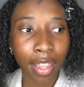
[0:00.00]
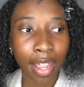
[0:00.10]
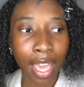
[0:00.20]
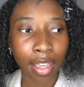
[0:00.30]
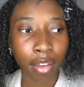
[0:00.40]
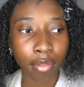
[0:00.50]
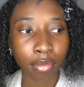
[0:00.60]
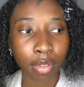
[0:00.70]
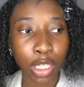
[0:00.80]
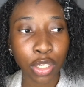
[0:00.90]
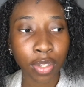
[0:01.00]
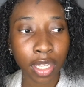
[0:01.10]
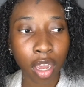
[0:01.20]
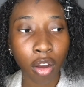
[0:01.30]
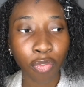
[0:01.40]
Like,
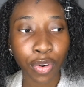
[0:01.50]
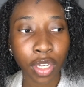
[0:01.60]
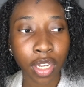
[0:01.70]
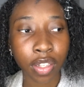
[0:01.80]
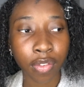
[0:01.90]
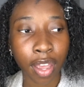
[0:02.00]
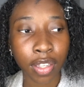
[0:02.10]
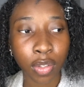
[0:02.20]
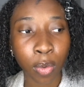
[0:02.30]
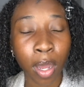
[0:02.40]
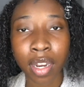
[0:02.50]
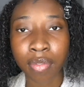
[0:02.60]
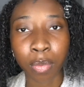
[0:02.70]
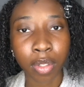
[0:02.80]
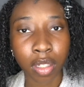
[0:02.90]
literally all 4 years of high school, I
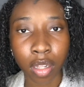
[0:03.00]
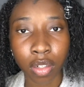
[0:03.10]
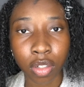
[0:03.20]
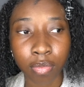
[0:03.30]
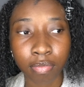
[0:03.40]
never went to lunch.